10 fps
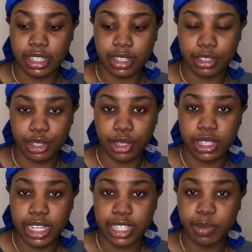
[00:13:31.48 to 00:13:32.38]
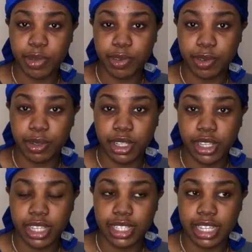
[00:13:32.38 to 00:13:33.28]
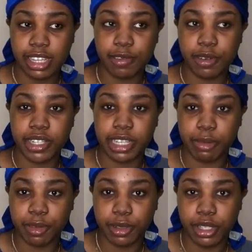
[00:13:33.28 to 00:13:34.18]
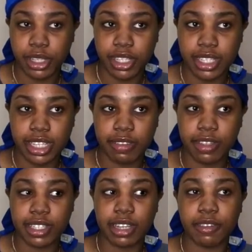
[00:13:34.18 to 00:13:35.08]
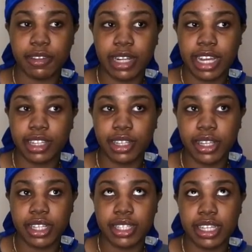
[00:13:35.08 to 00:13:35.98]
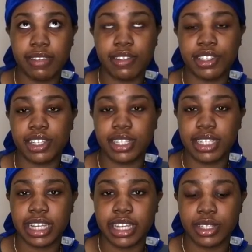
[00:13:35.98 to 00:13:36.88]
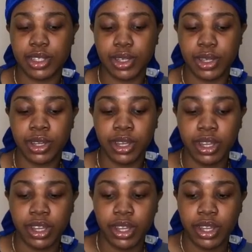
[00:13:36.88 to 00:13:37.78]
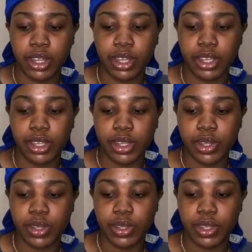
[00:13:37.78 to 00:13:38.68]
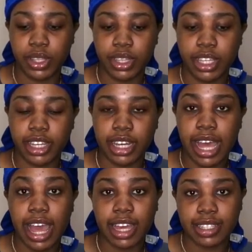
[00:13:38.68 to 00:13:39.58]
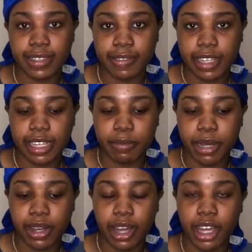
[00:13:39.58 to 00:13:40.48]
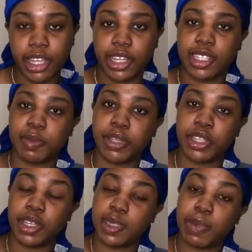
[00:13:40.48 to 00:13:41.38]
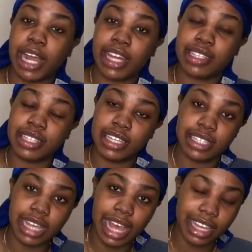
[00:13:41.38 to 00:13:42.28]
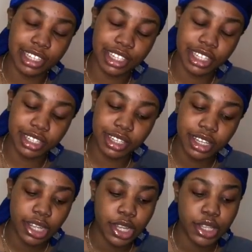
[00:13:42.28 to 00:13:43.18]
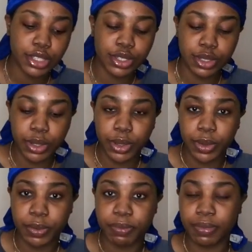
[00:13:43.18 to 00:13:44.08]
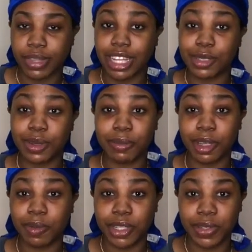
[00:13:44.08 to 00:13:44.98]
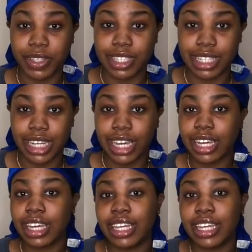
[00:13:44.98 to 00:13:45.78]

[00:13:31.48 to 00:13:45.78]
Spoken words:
2 days before New Year's Eve or a day before New Year's Eve, because I feel like New Year's Eve is just a day to, you know, think actively about how you're going to put those plans into action. So that's what I'm going to be doing today.